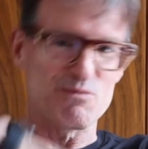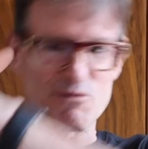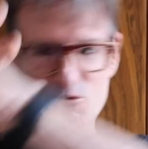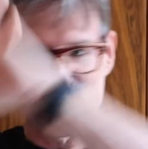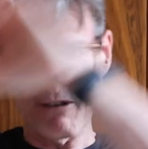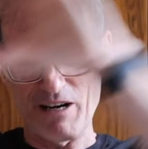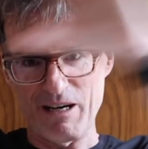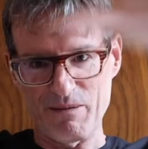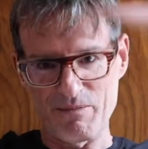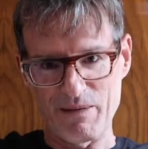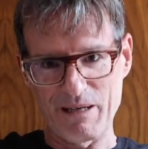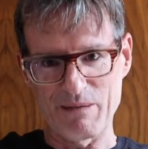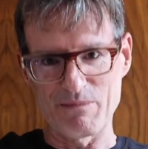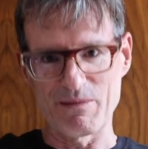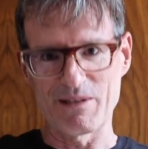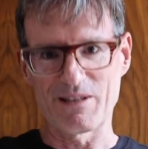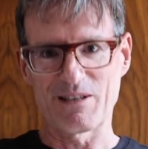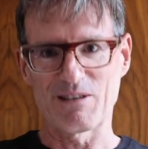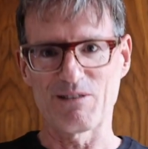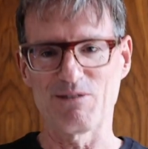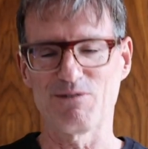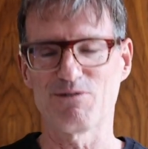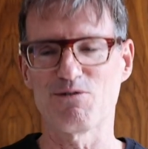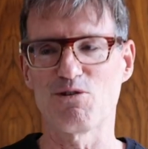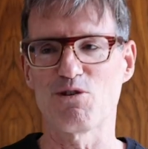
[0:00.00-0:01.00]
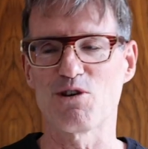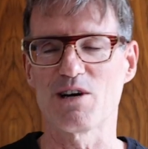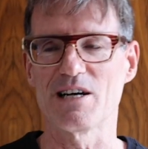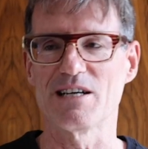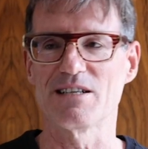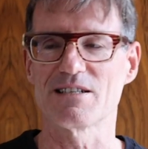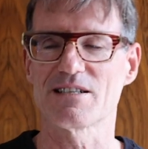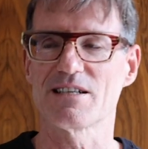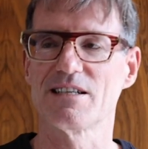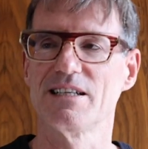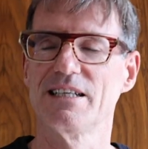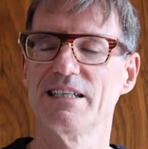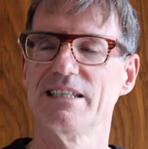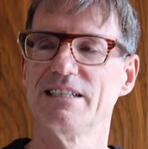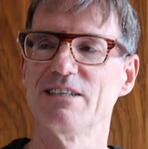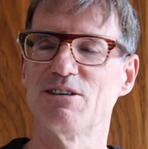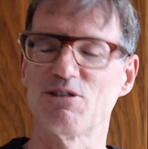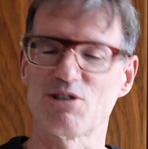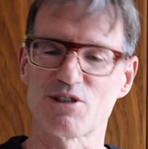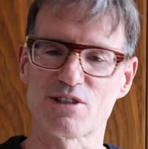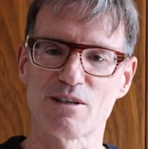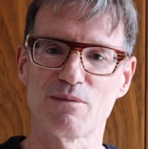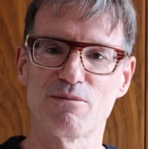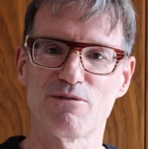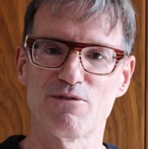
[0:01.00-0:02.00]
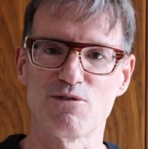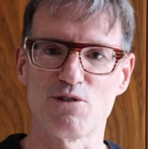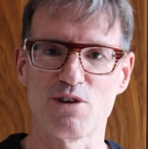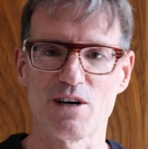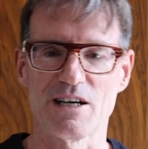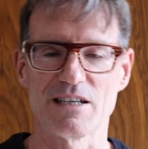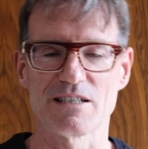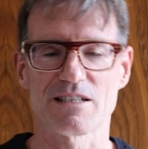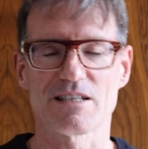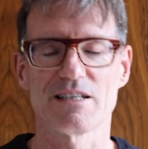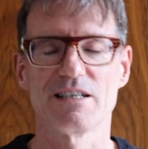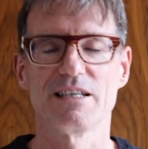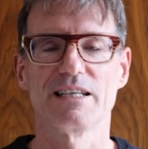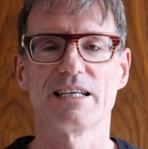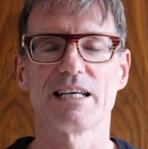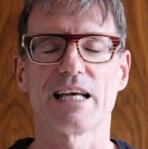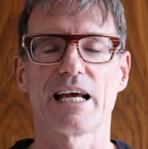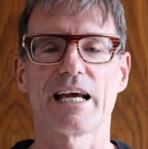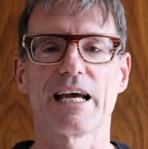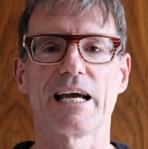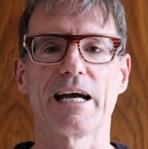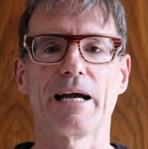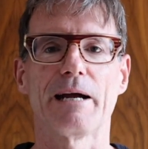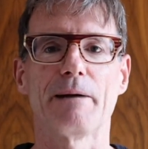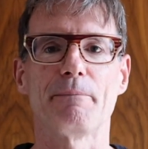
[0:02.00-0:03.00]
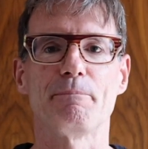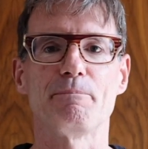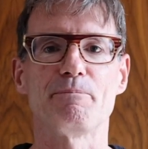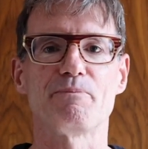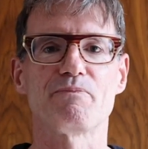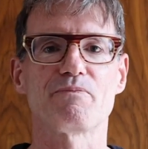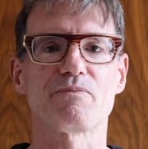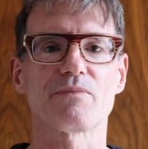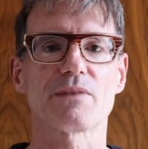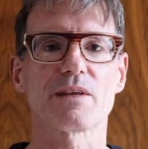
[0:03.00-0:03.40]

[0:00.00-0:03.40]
great big mythical 4 hours, or sub 4 hours.